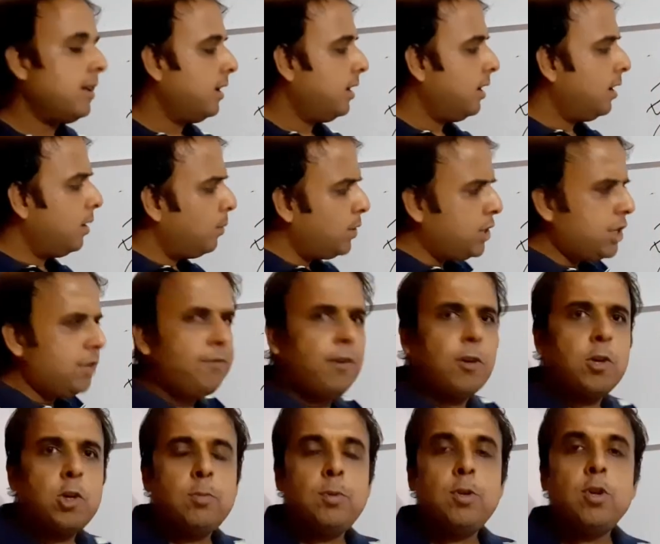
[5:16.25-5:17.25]
which are found
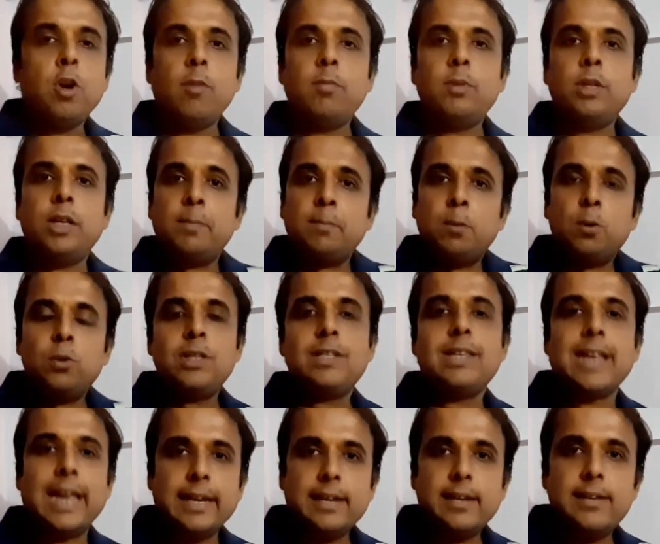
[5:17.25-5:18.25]
to be common in both the
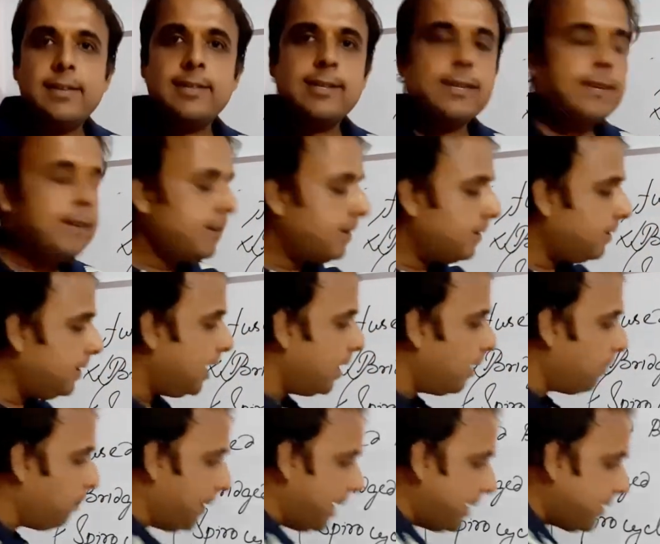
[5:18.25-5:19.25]
cycles, they are
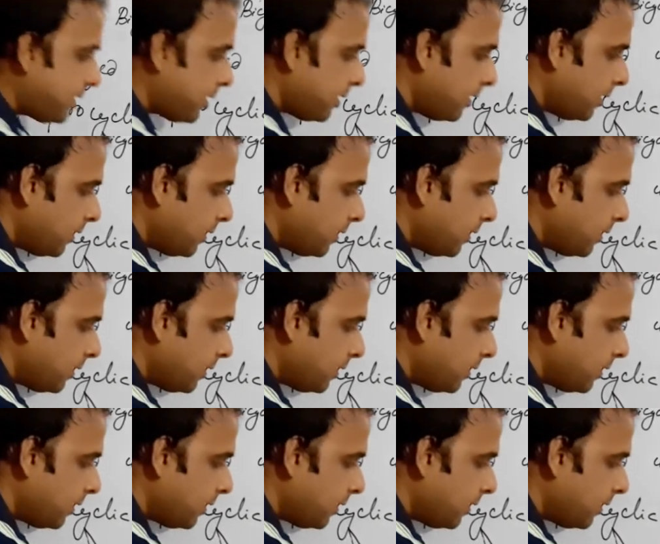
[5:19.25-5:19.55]
placed